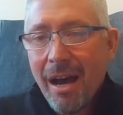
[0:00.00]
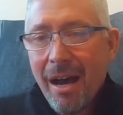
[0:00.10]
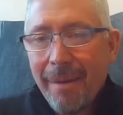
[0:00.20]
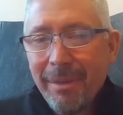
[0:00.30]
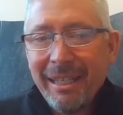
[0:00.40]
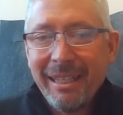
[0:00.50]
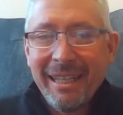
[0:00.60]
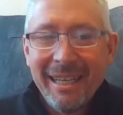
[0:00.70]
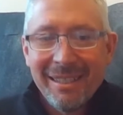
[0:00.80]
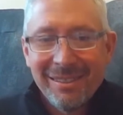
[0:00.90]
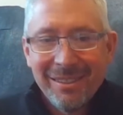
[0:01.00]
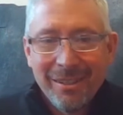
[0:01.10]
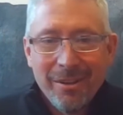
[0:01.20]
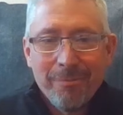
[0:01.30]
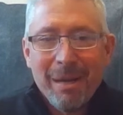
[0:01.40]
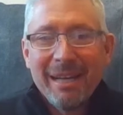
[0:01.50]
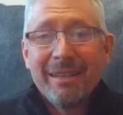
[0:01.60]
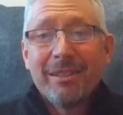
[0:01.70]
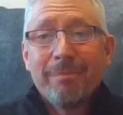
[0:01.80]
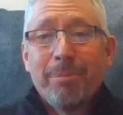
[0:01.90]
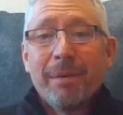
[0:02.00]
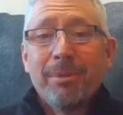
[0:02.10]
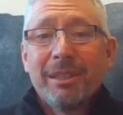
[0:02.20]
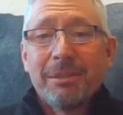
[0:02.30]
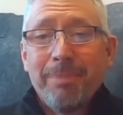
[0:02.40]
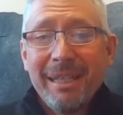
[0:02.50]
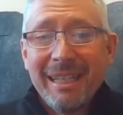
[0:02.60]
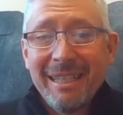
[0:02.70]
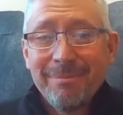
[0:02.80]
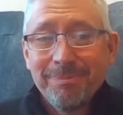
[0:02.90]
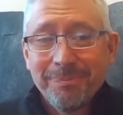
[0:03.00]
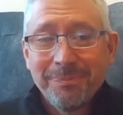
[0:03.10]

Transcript: I'm going to guess that of my public speaking,